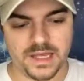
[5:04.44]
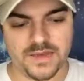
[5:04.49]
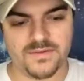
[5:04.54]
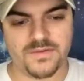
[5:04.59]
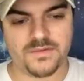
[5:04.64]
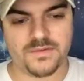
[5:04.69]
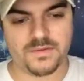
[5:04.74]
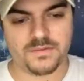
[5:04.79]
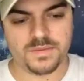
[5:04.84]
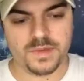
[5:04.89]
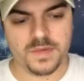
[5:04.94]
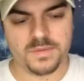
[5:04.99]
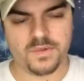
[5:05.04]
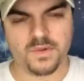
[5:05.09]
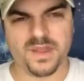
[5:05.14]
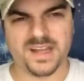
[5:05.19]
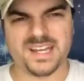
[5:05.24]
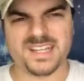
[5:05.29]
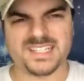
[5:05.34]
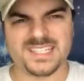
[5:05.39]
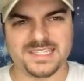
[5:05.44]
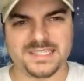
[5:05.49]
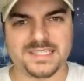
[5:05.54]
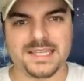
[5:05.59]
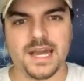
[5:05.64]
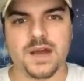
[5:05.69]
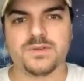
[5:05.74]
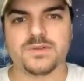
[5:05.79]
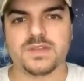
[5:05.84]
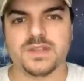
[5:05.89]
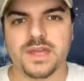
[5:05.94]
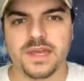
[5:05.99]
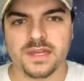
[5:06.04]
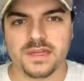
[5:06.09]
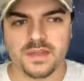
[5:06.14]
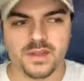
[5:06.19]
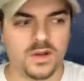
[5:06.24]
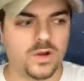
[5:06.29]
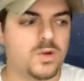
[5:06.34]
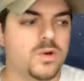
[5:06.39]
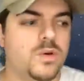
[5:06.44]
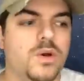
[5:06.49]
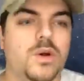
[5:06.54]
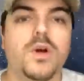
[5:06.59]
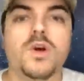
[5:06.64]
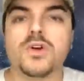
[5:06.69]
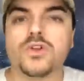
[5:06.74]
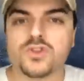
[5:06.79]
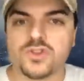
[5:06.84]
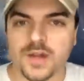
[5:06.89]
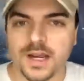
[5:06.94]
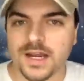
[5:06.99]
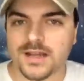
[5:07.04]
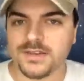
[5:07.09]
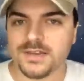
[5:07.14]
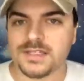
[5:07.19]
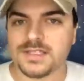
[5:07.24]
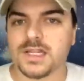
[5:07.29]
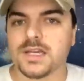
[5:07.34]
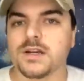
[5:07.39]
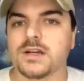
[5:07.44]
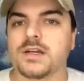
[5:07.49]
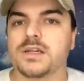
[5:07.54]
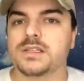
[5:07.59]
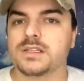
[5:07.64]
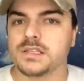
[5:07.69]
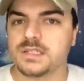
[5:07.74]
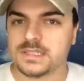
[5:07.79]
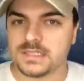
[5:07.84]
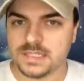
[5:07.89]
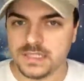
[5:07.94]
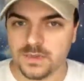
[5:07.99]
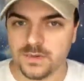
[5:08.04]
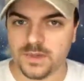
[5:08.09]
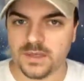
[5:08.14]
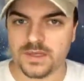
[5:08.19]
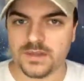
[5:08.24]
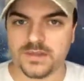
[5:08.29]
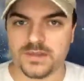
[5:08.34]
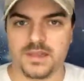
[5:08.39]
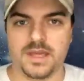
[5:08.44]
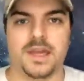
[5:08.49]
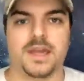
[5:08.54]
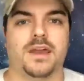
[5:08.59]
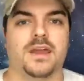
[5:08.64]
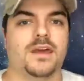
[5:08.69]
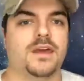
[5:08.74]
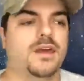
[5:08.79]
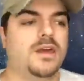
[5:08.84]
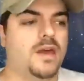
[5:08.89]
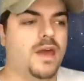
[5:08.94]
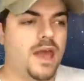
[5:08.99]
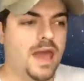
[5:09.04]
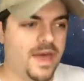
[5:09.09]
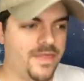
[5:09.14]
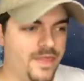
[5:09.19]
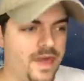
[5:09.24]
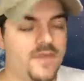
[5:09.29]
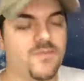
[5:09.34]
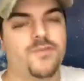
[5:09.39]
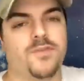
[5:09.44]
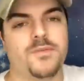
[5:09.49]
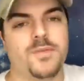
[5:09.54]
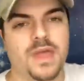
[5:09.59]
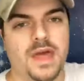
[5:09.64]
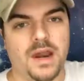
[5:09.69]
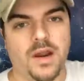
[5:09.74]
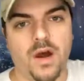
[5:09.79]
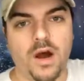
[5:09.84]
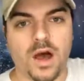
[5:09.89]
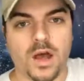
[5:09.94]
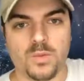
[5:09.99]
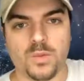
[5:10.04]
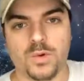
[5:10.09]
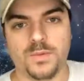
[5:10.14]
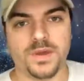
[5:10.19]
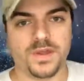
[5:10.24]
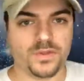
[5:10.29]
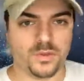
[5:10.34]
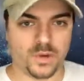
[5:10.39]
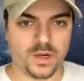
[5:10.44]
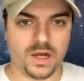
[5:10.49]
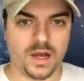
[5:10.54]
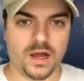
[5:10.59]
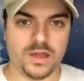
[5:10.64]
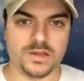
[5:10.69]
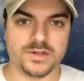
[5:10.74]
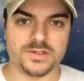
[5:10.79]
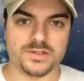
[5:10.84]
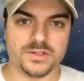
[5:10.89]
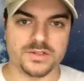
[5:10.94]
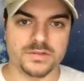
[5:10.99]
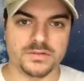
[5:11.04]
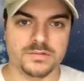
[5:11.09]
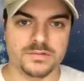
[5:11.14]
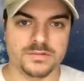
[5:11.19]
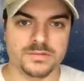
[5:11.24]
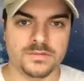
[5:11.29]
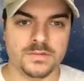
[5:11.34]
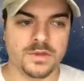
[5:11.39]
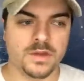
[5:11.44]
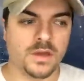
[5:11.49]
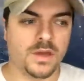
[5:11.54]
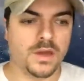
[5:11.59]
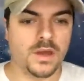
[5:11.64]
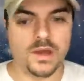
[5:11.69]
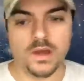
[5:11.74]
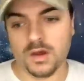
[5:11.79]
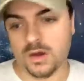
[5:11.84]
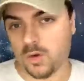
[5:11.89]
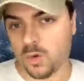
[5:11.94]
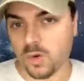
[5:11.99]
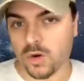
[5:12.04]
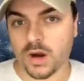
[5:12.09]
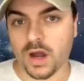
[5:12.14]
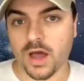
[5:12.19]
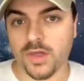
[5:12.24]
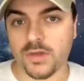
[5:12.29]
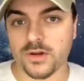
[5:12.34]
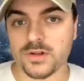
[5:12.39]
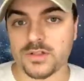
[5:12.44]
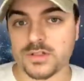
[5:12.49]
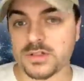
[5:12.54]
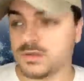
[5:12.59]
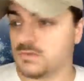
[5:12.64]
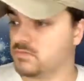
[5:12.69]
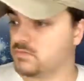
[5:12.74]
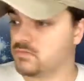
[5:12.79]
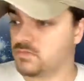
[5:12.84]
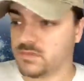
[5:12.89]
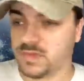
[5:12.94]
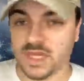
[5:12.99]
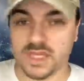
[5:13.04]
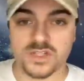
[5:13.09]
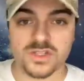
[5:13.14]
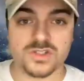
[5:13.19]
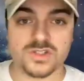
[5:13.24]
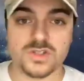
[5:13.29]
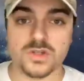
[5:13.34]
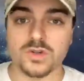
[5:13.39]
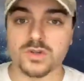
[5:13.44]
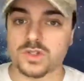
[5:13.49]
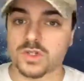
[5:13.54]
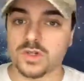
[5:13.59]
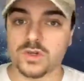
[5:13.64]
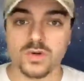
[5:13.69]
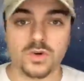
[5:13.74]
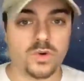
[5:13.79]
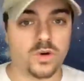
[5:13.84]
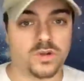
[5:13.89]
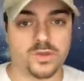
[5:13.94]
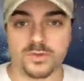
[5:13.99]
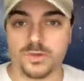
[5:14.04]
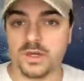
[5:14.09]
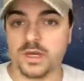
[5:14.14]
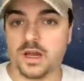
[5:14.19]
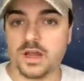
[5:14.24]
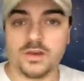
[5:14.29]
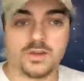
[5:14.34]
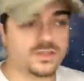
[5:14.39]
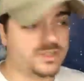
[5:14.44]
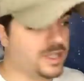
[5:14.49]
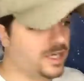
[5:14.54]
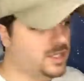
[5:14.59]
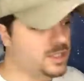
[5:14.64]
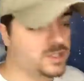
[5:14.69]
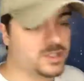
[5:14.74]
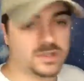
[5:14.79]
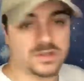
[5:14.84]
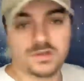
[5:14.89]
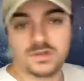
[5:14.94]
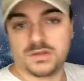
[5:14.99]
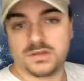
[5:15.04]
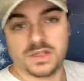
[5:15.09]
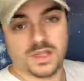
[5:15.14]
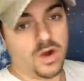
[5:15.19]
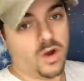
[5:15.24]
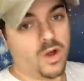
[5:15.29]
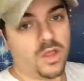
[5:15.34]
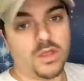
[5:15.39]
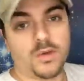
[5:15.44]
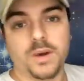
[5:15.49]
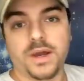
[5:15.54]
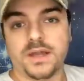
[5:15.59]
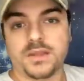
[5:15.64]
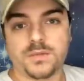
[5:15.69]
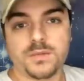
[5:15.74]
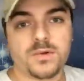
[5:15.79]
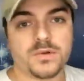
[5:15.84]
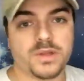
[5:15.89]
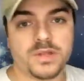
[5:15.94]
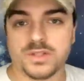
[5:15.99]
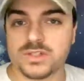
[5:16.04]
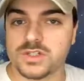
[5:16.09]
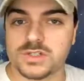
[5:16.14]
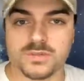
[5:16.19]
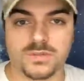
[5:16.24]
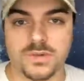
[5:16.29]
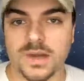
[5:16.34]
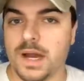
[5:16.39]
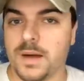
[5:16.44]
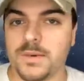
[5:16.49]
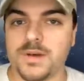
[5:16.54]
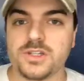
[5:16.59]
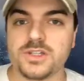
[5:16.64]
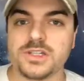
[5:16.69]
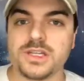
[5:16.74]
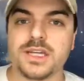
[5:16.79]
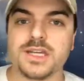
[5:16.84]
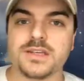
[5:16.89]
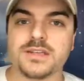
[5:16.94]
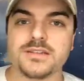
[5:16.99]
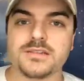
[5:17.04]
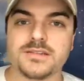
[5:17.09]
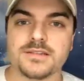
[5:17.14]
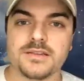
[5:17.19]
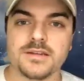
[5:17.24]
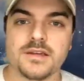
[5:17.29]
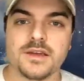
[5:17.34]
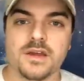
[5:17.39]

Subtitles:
give people like a discount to like, you know, try out the series, see what you think, and then from then on will be $3. Or others, they just do $2 or $3 and they just all the way through. That's just how much it is.